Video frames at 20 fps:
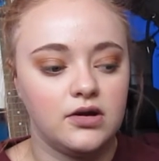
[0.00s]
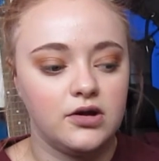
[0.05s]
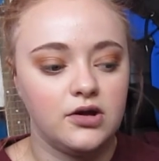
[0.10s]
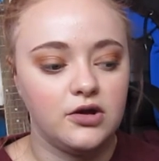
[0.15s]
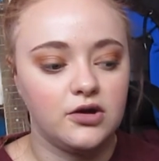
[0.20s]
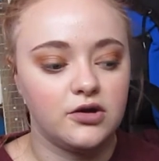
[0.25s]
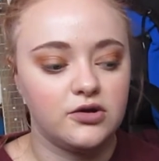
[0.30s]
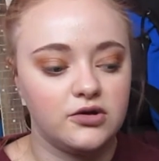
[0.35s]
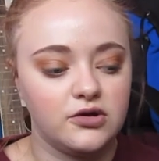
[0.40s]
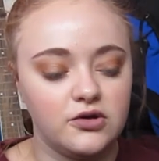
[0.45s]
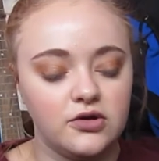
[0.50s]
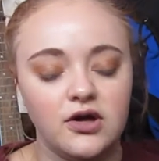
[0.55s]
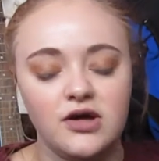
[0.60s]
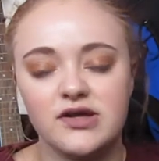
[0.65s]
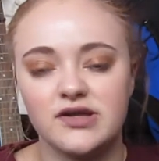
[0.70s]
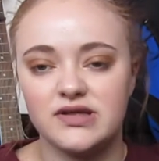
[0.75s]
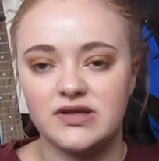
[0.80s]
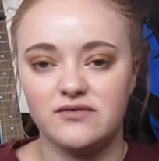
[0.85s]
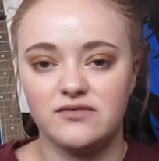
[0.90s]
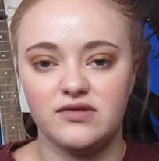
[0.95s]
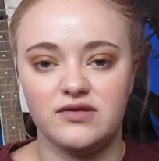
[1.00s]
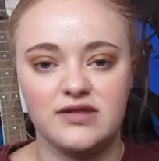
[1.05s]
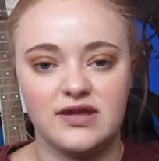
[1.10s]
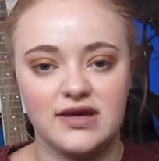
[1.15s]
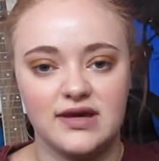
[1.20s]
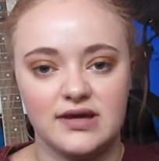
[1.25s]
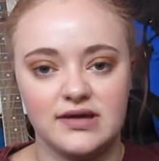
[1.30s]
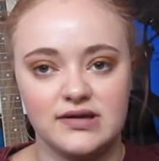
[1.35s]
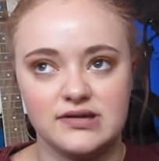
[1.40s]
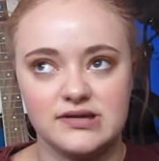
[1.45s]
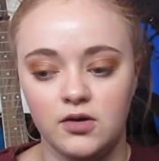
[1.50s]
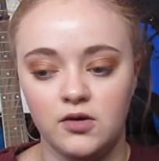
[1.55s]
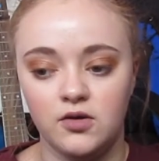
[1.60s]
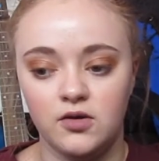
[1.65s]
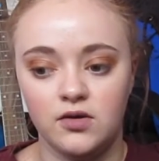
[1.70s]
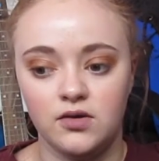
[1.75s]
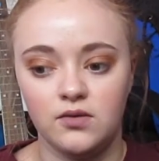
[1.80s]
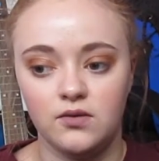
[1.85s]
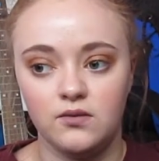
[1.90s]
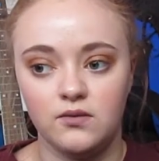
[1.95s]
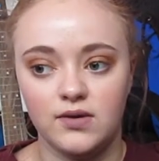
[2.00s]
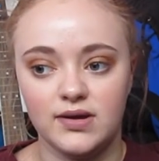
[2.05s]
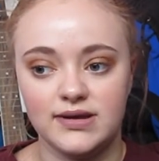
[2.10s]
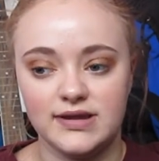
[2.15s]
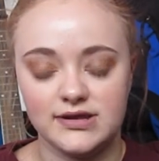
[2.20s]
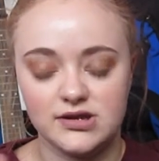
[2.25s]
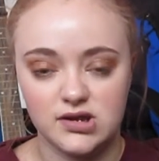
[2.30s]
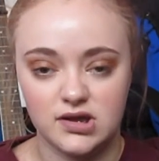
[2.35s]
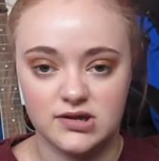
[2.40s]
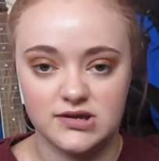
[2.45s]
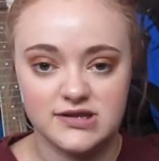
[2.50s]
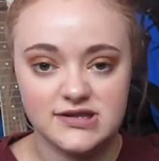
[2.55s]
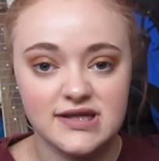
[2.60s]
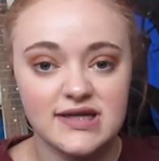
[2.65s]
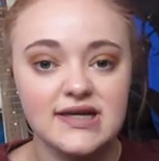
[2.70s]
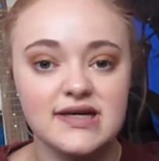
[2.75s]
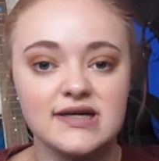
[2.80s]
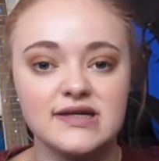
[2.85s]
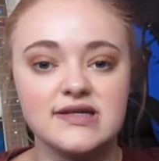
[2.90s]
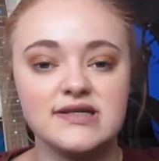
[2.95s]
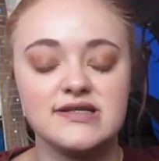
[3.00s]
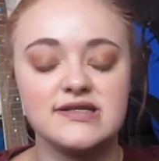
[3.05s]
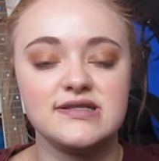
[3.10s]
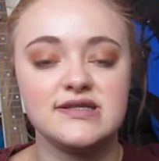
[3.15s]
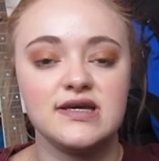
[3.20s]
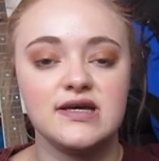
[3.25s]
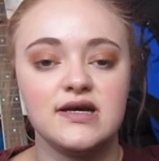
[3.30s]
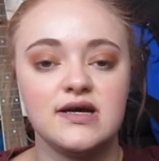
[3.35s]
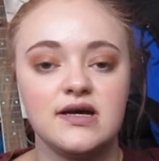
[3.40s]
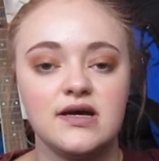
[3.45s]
you can do loads of different things. When they turn 6,